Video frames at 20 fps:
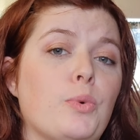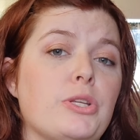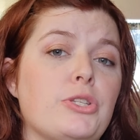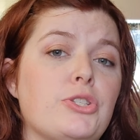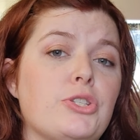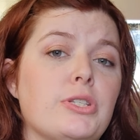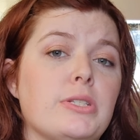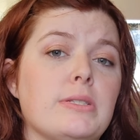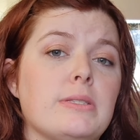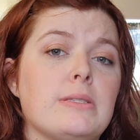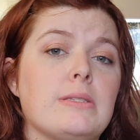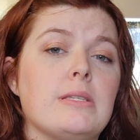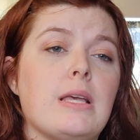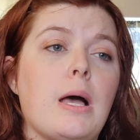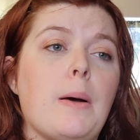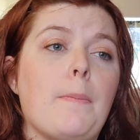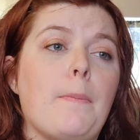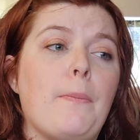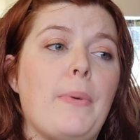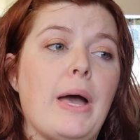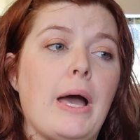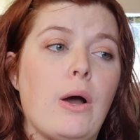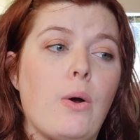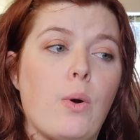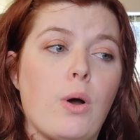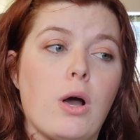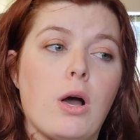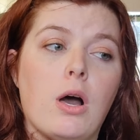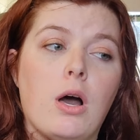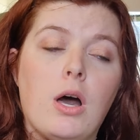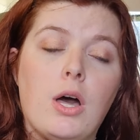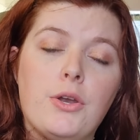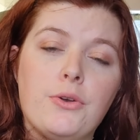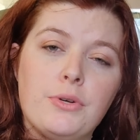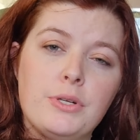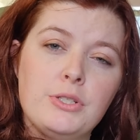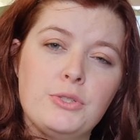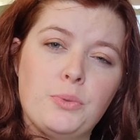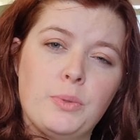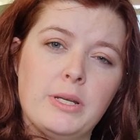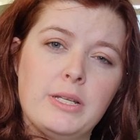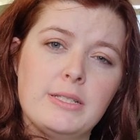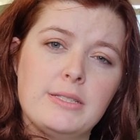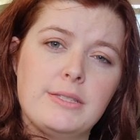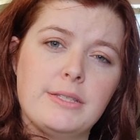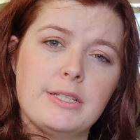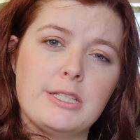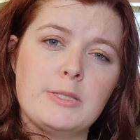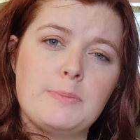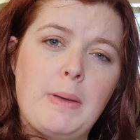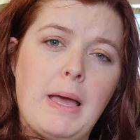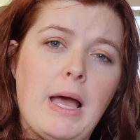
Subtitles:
which is about 126